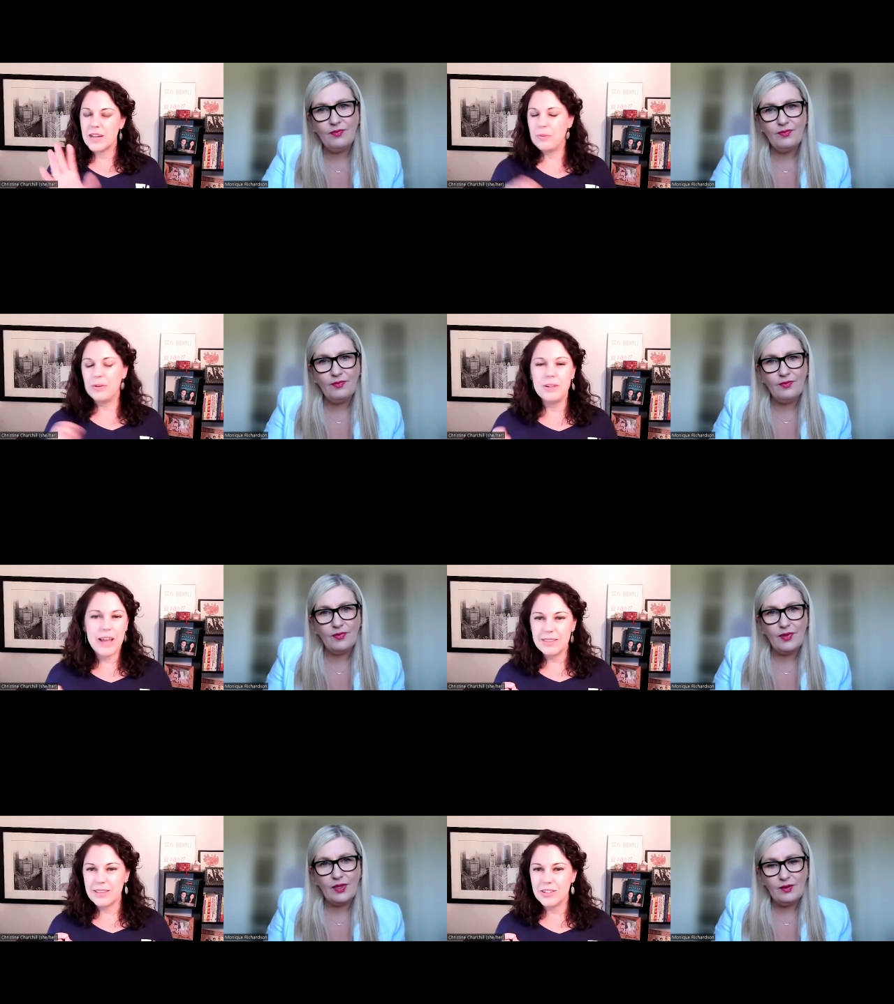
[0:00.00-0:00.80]
Speaker 1: that I pulled
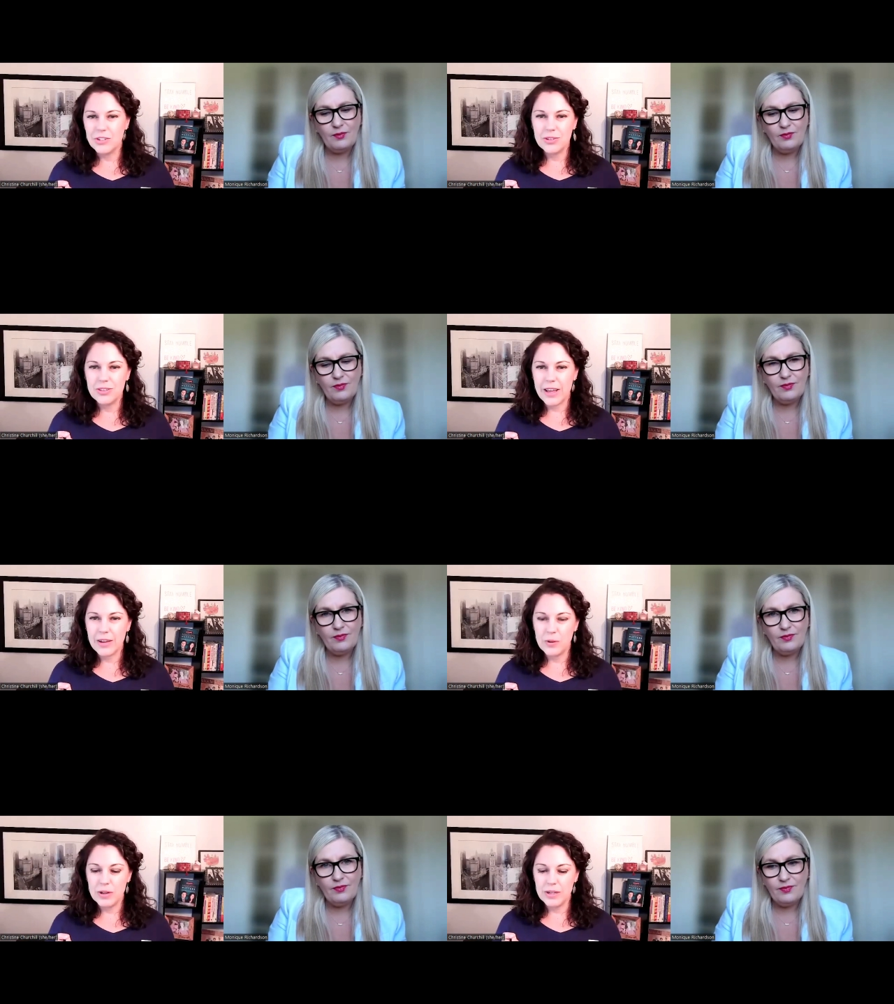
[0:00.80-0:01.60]
out that you
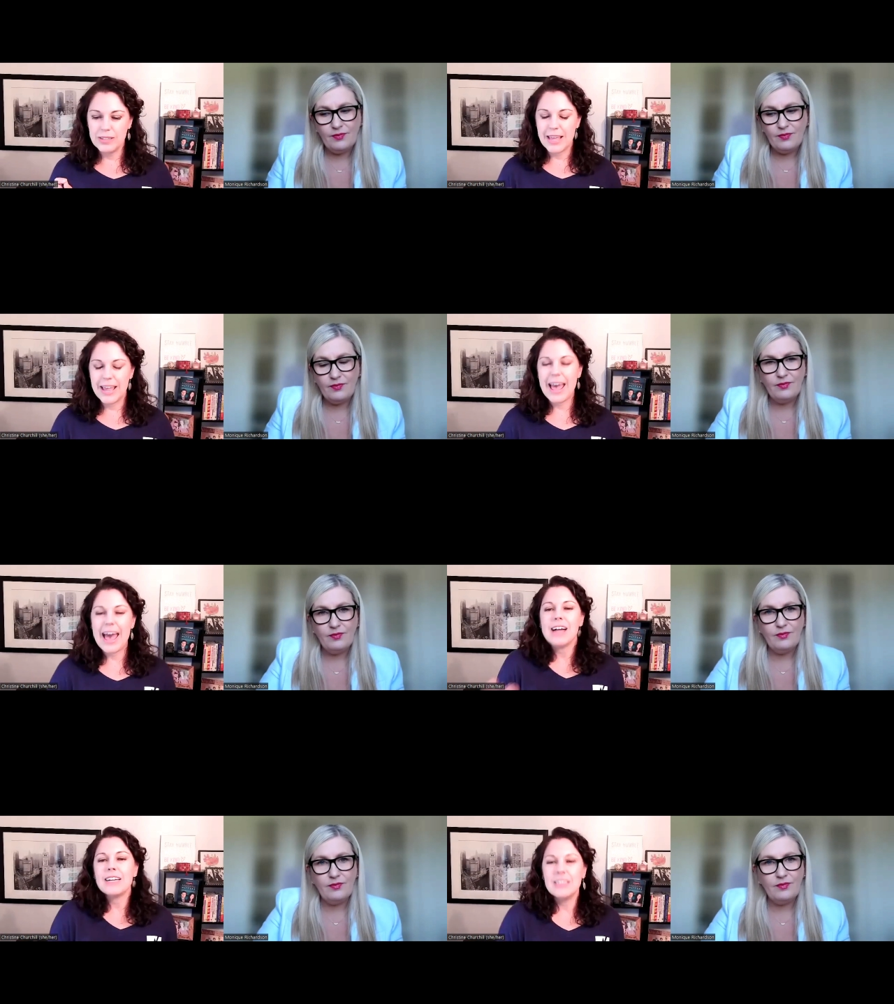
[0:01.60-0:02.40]
said was they
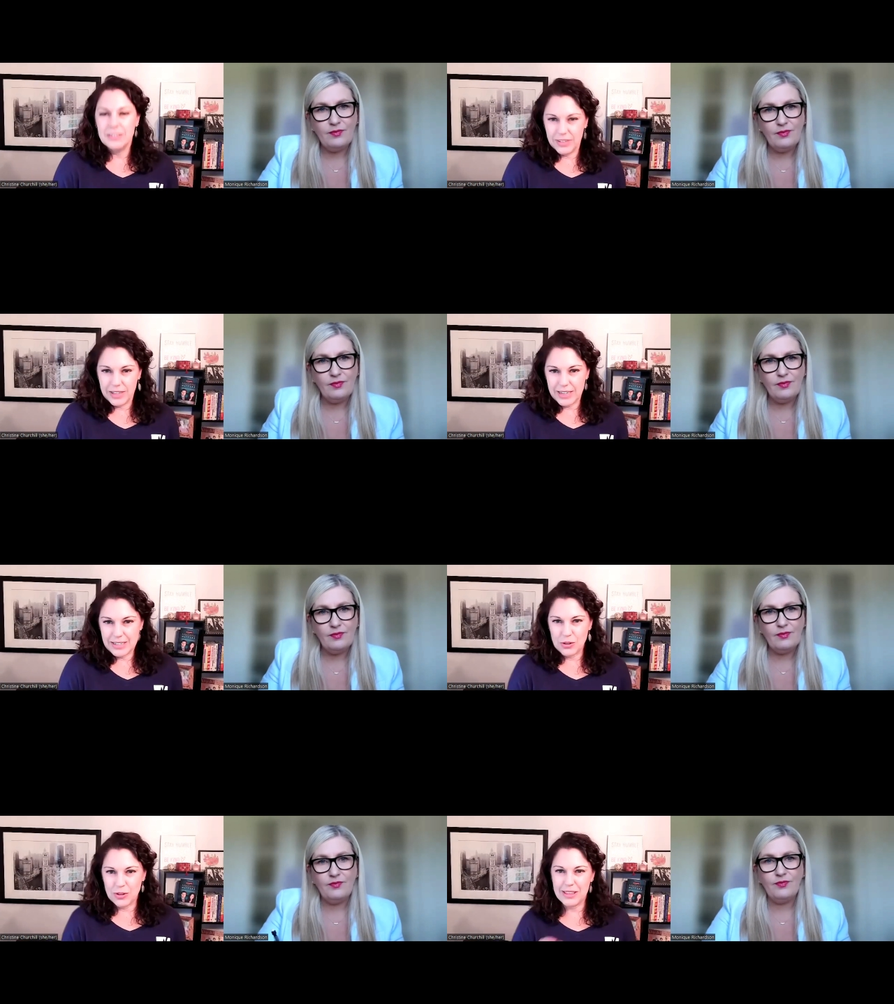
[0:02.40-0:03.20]
actively.
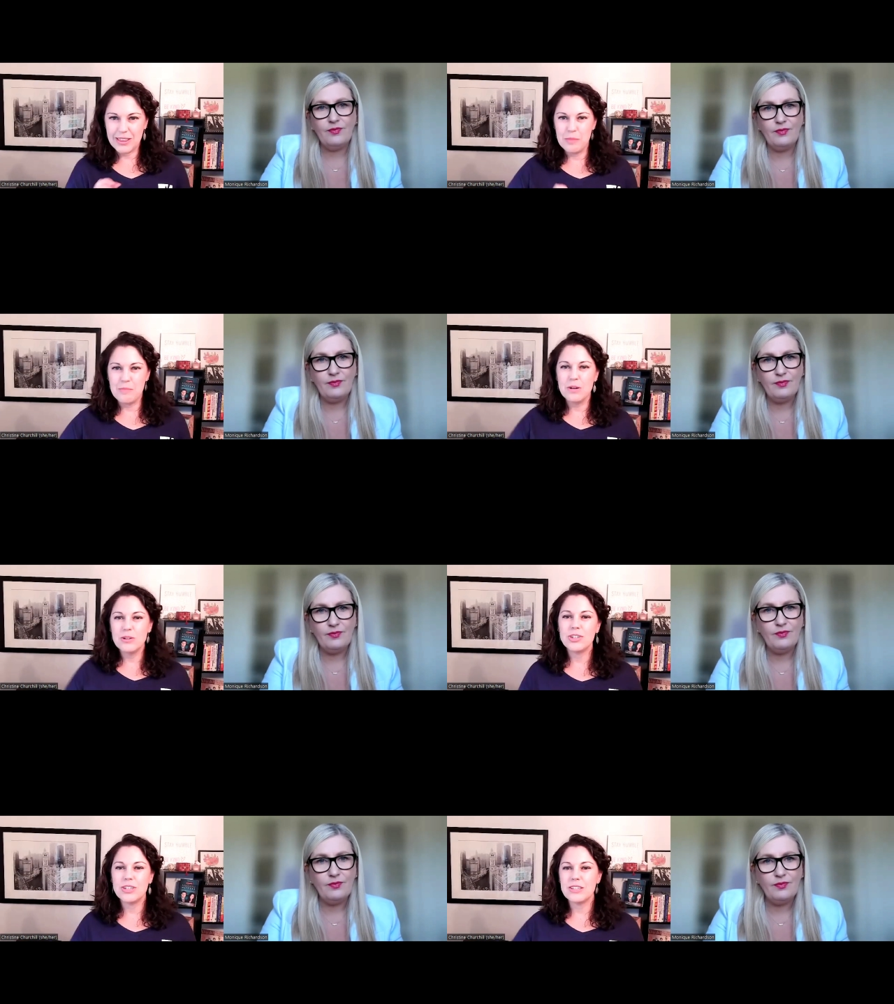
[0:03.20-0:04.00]
So like that
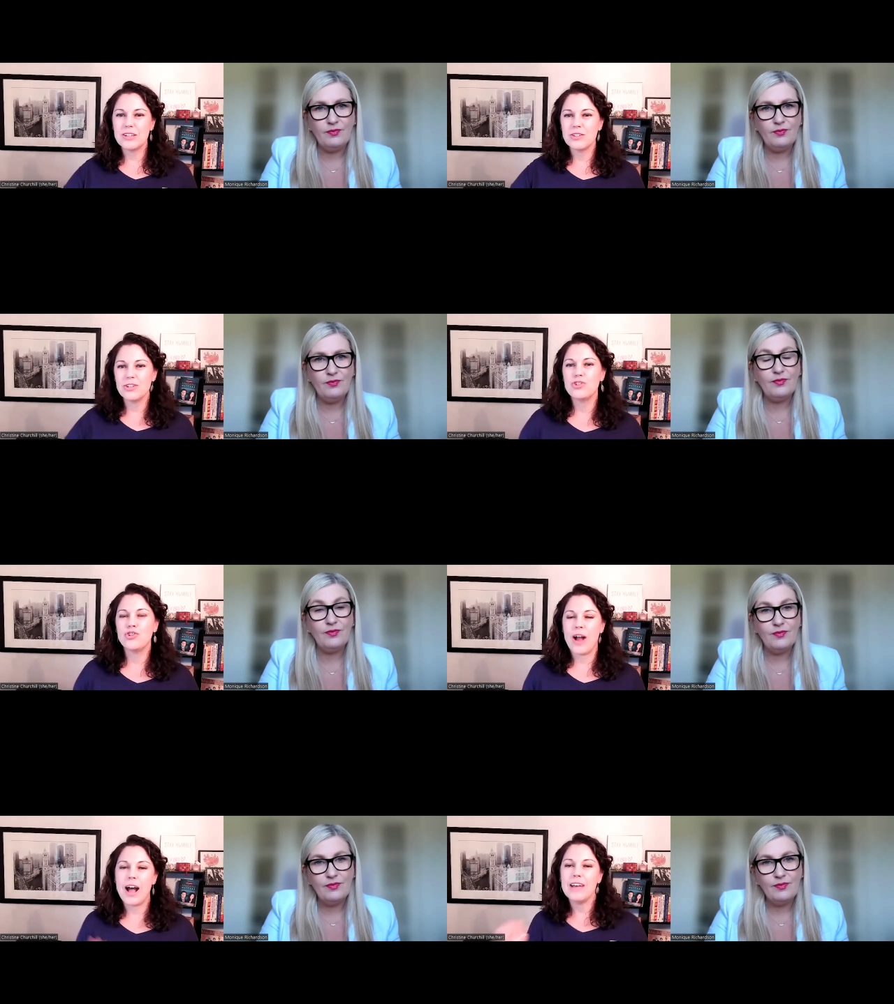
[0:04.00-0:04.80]
emotions are
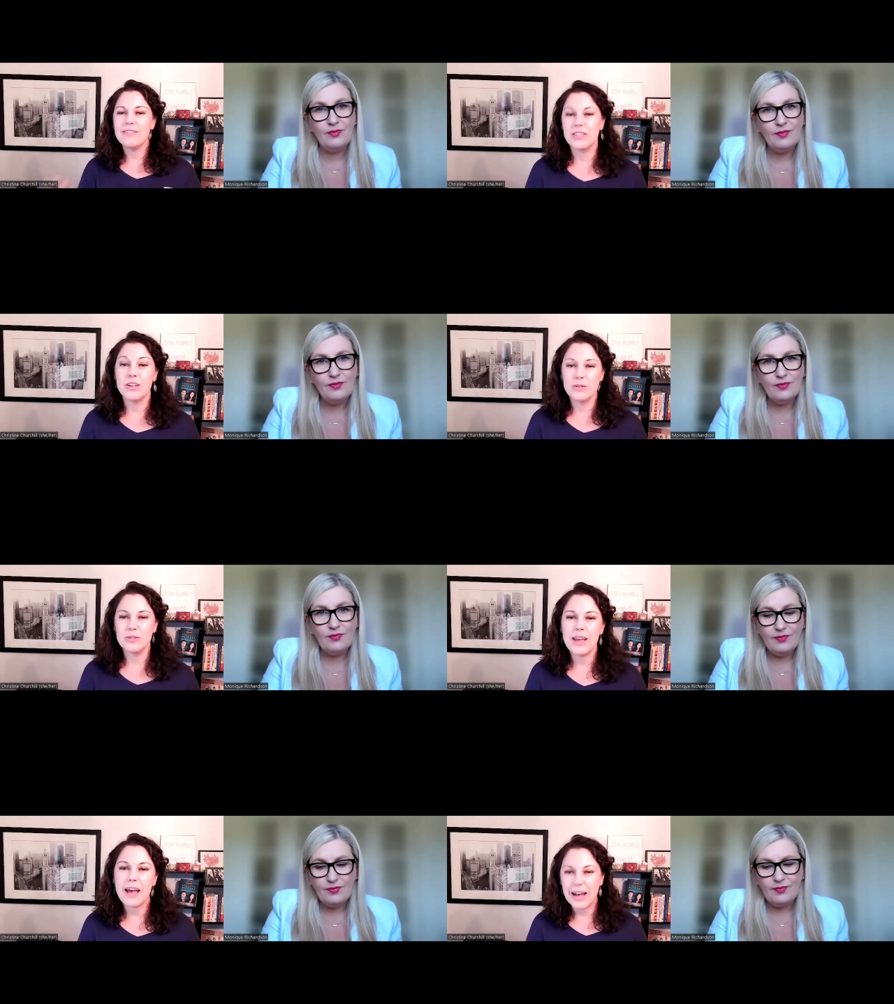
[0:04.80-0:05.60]
drives
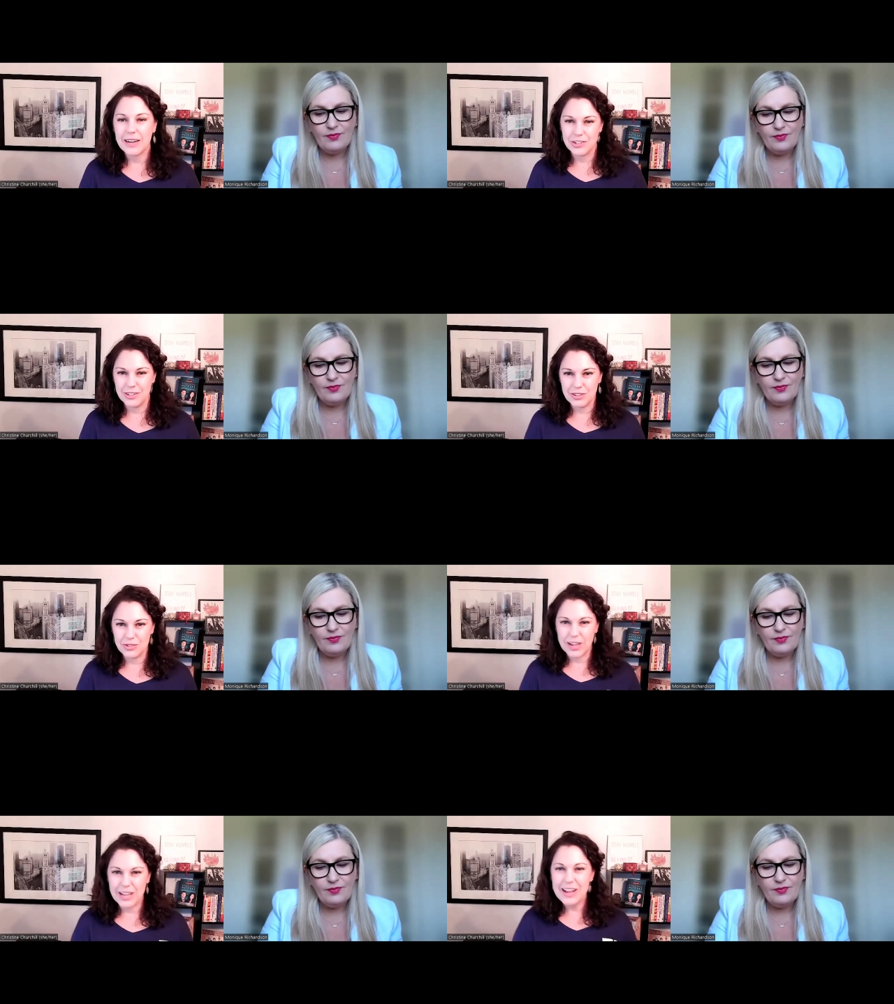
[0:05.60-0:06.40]
those actions,
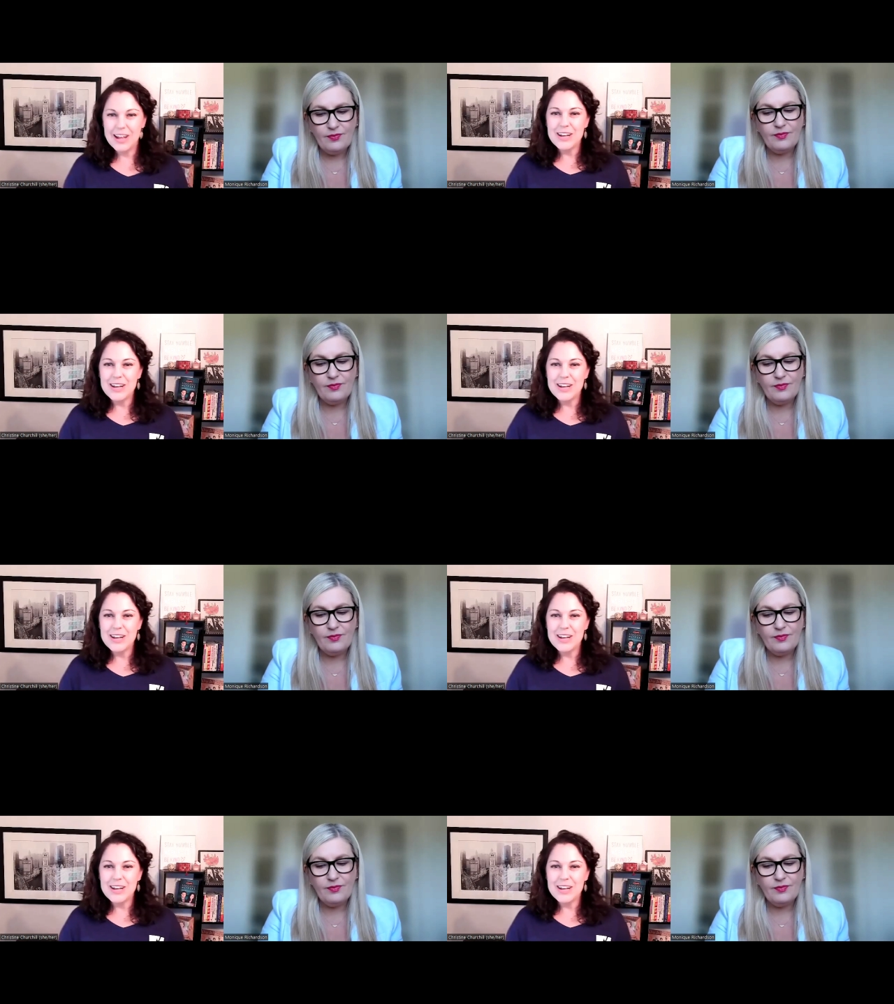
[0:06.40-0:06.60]
right?